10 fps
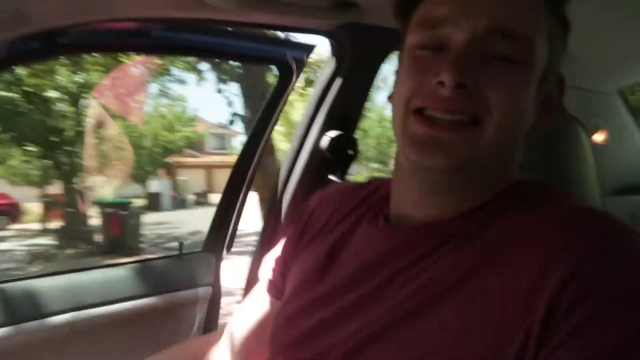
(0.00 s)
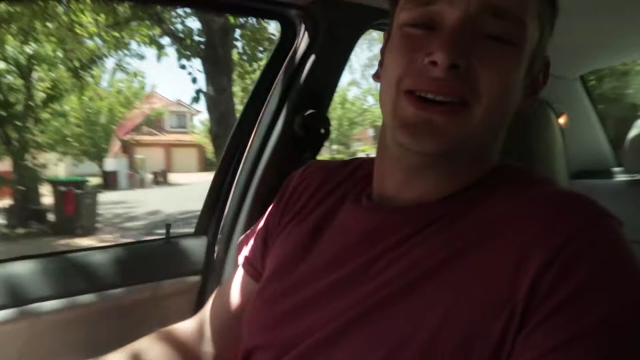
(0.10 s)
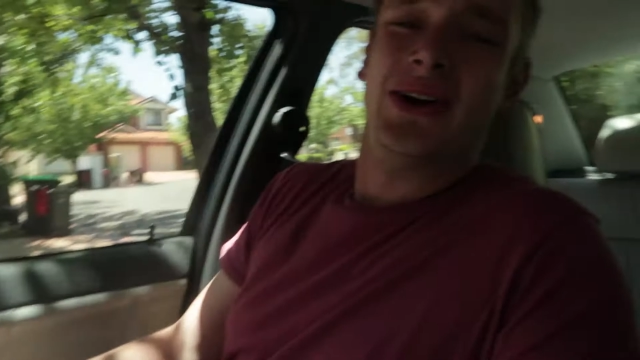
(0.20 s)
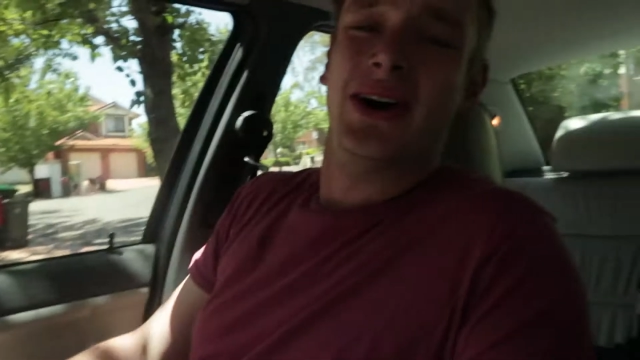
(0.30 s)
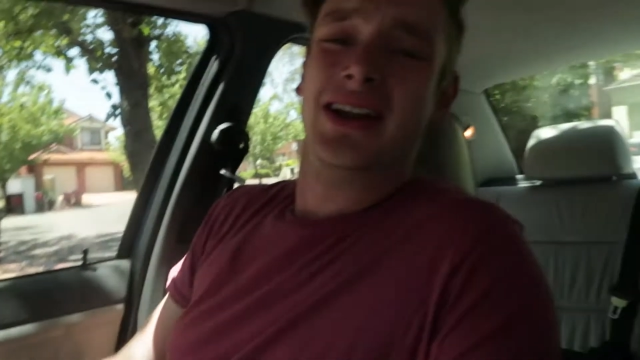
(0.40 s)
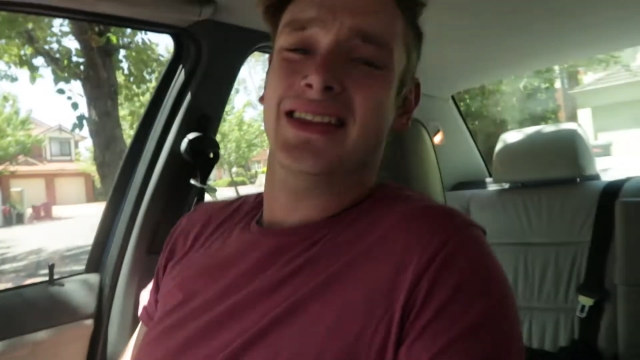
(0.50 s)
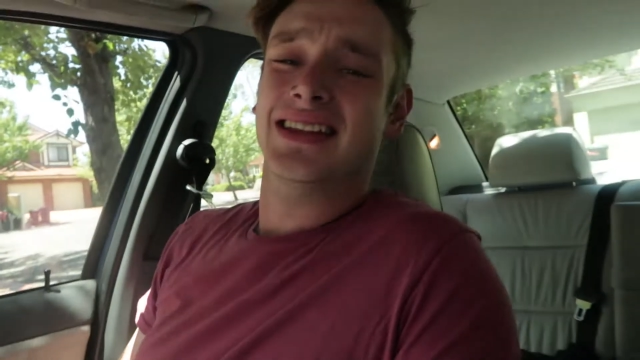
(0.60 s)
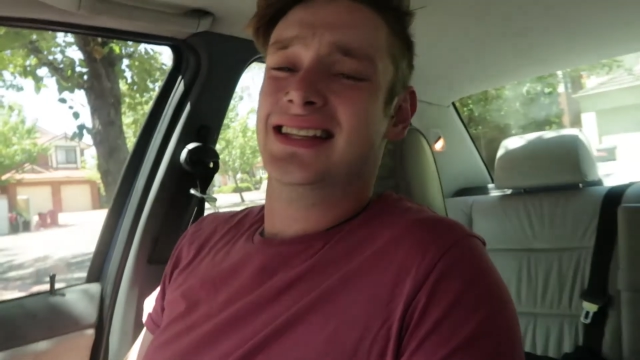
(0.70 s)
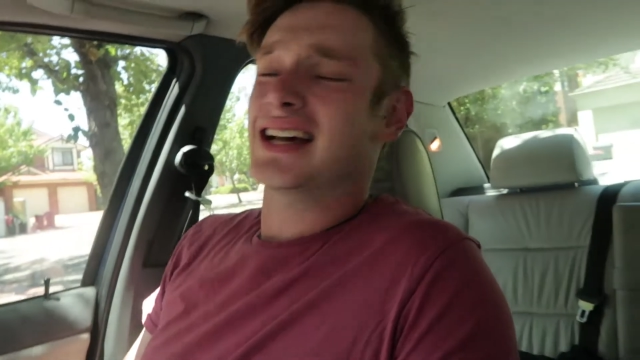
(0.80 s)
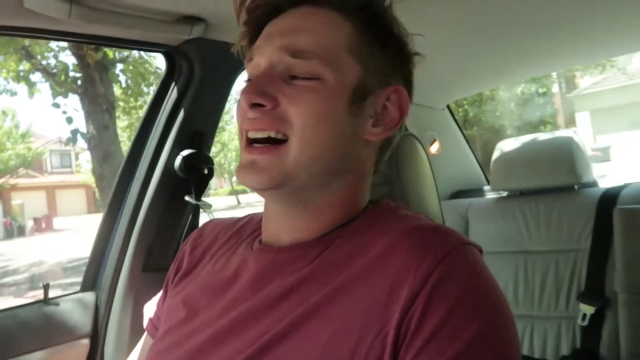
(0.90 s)
so hot in
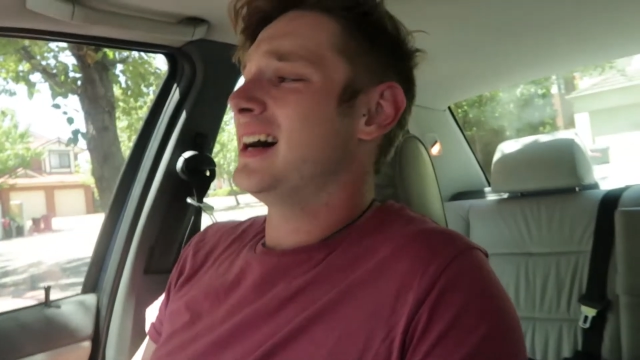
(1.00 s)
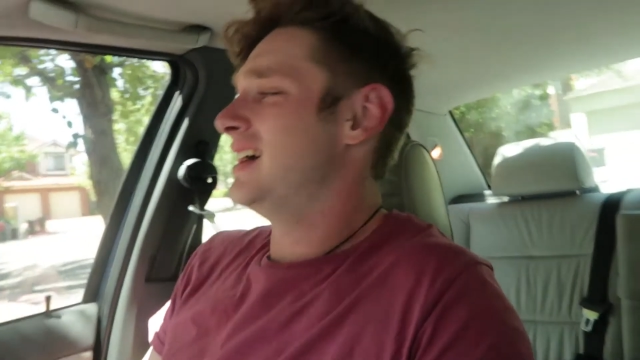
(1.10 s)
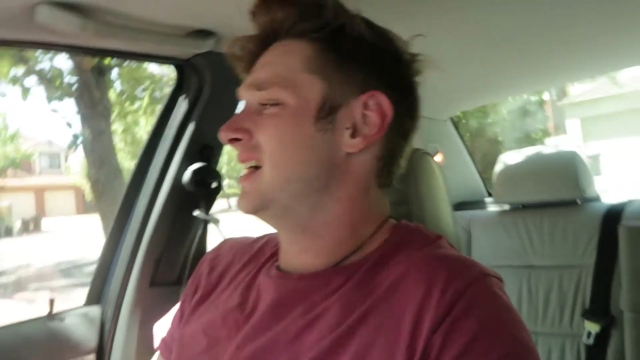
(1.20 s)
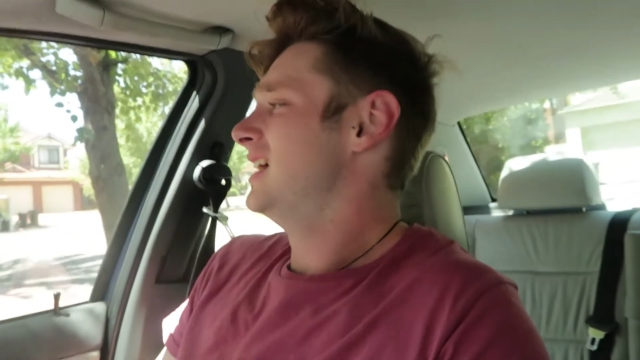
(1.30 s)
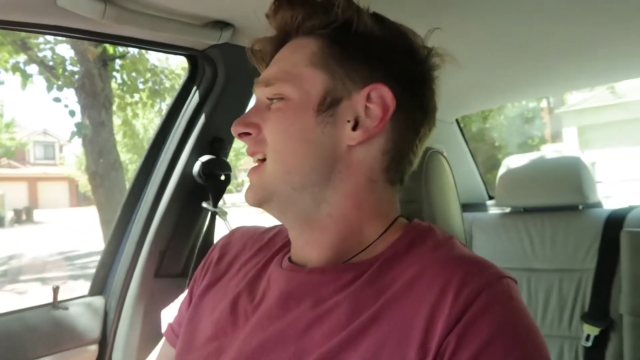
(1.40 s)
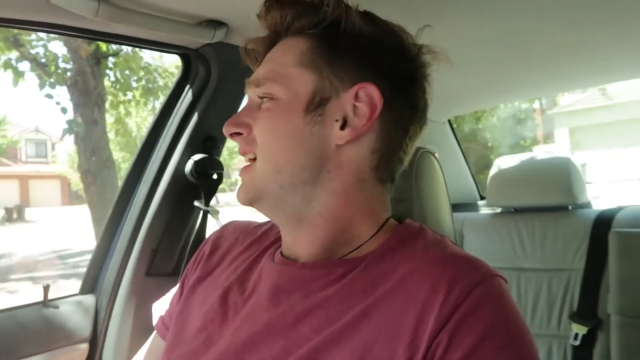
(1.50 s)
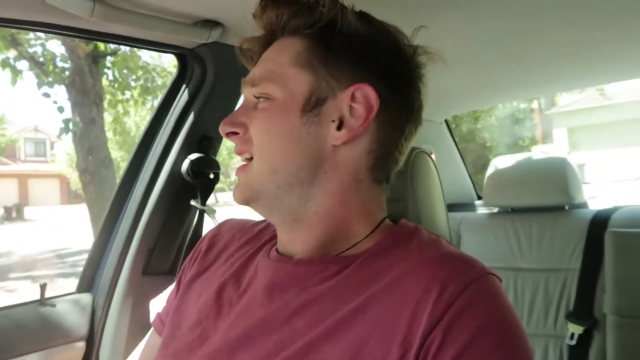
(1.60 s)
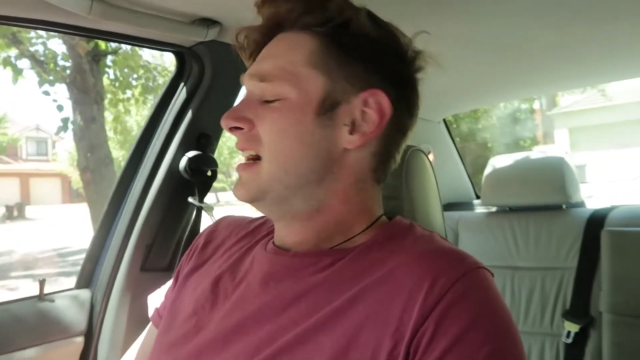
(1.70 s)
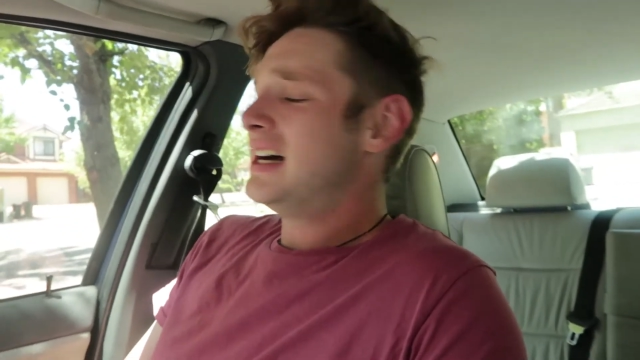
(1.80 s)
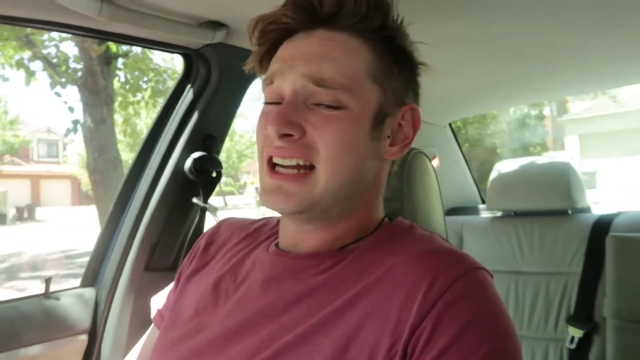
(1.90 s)
this car.
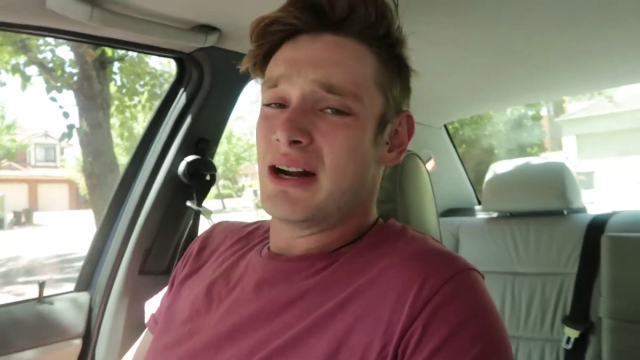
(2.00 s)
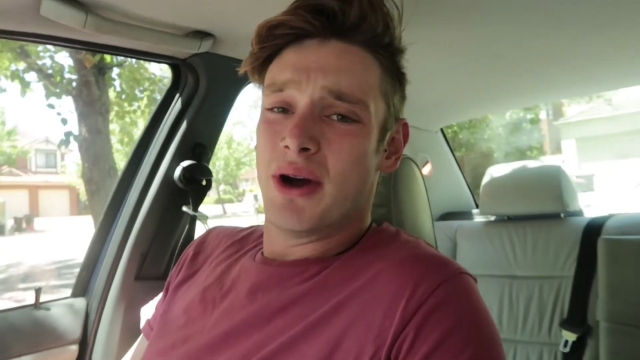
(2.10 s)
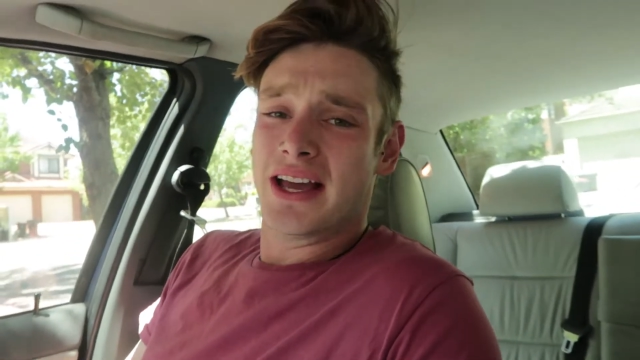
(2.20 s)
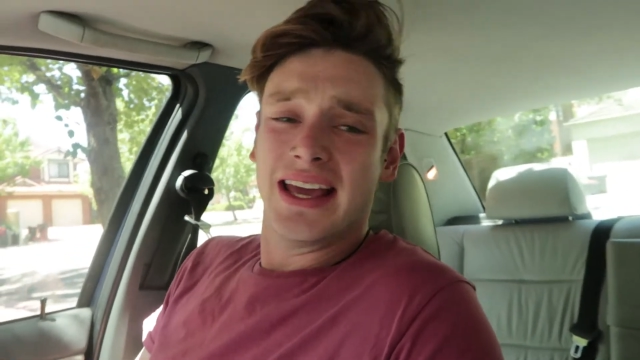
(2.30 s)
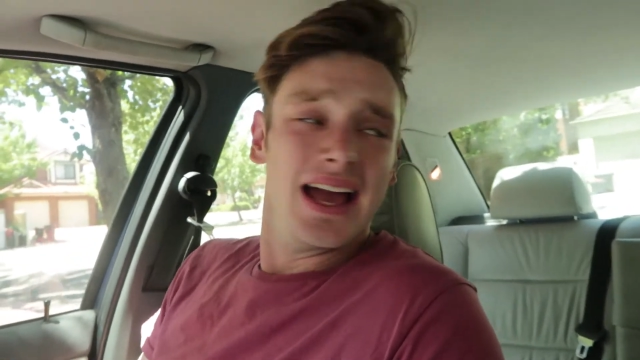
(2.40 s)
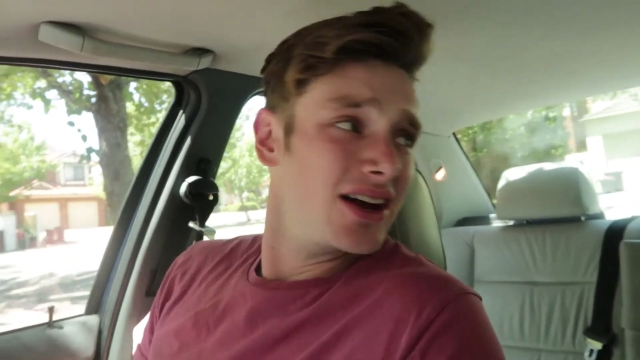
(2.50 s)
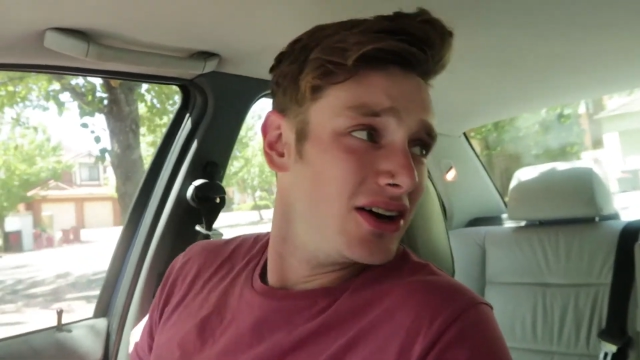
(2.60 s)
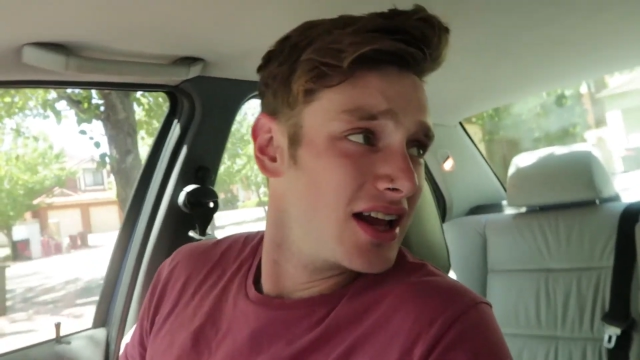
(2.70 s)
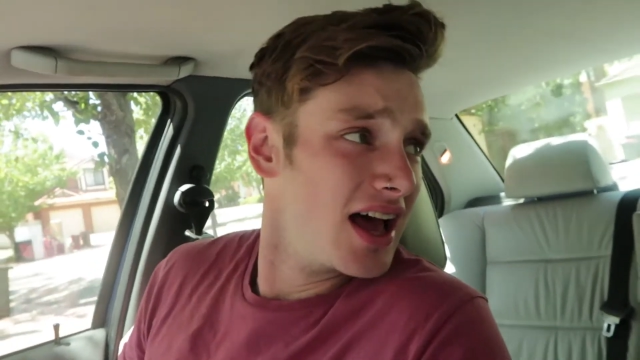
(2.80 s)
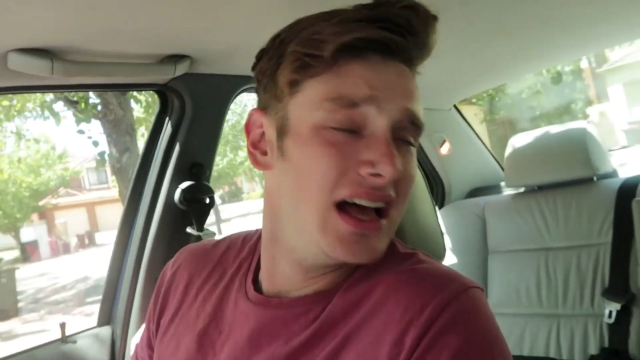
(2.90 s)
I need a working
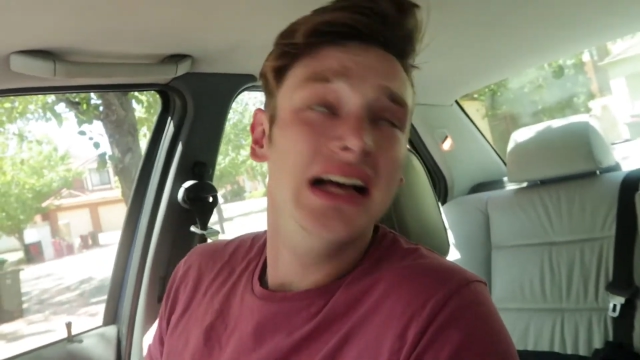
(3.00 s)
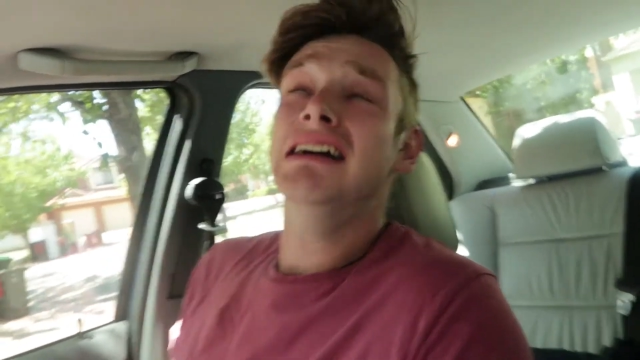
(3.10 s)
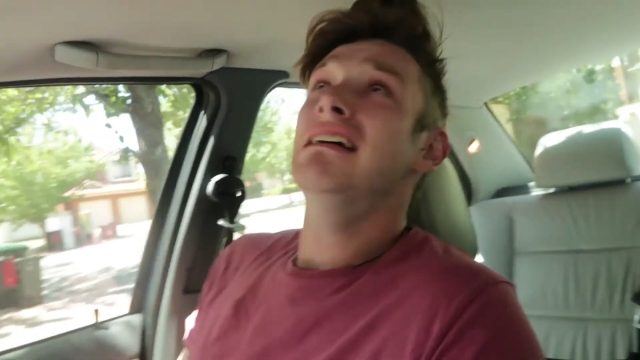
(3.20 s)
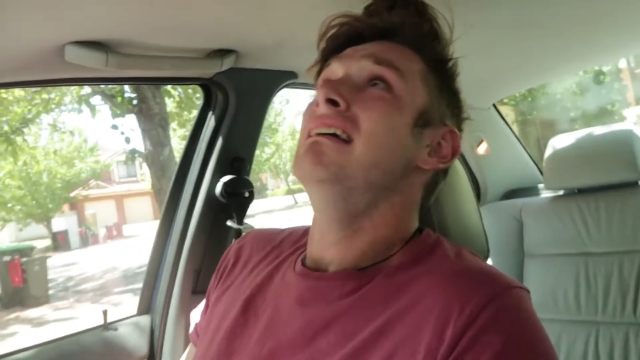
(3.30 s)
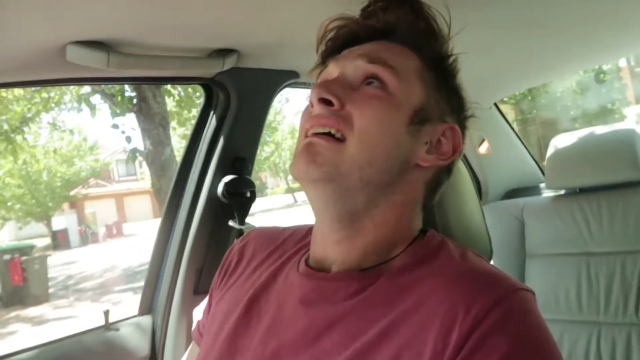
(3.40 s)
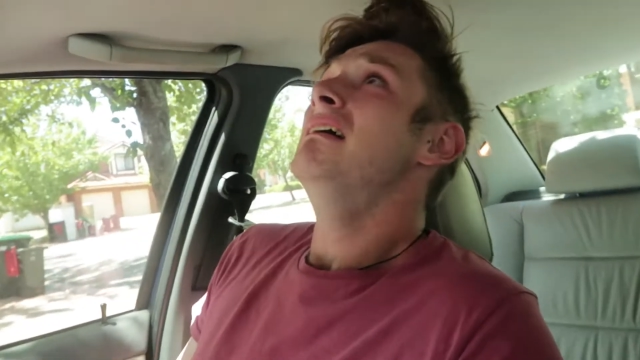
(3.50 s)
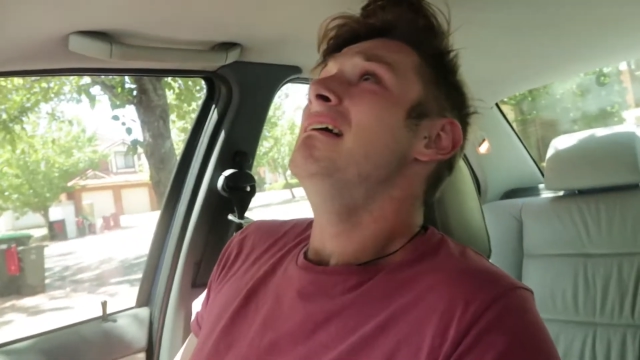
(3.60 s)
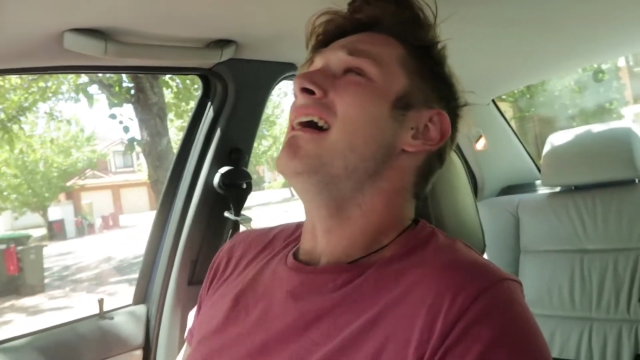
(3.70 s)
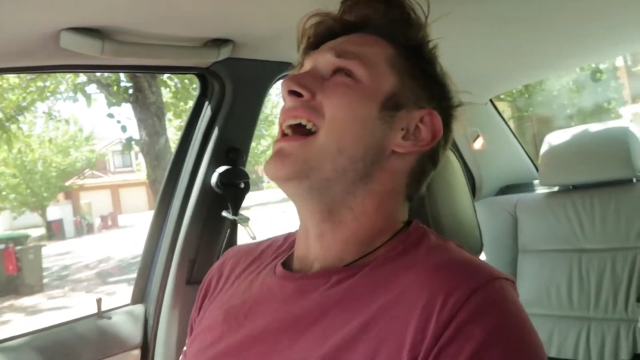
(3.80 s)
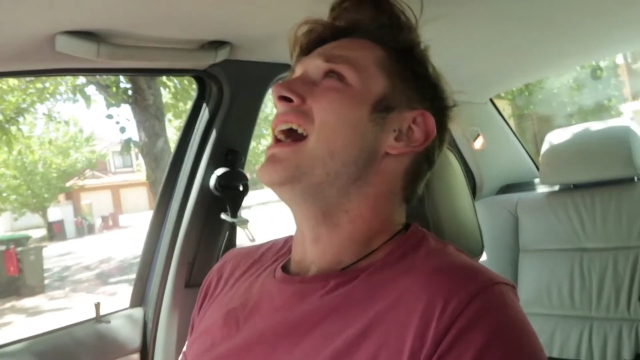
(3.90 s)
aircon.
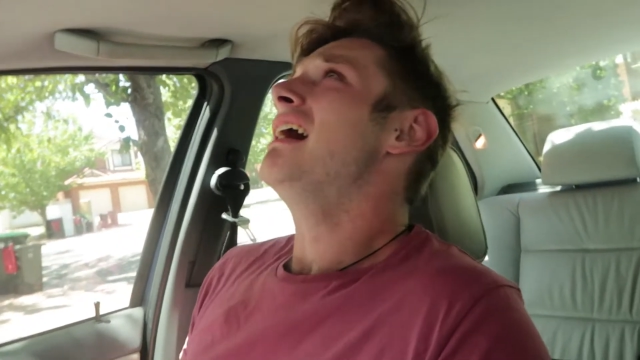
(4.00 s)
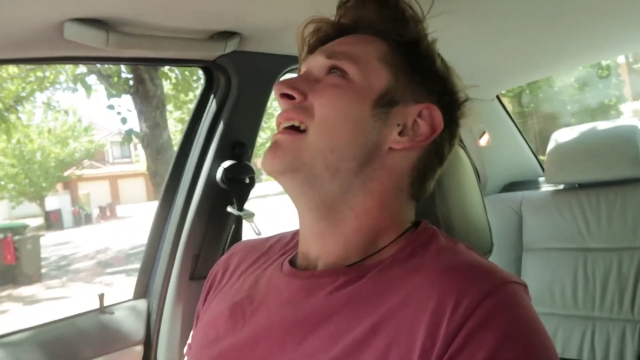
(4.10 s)
Ah!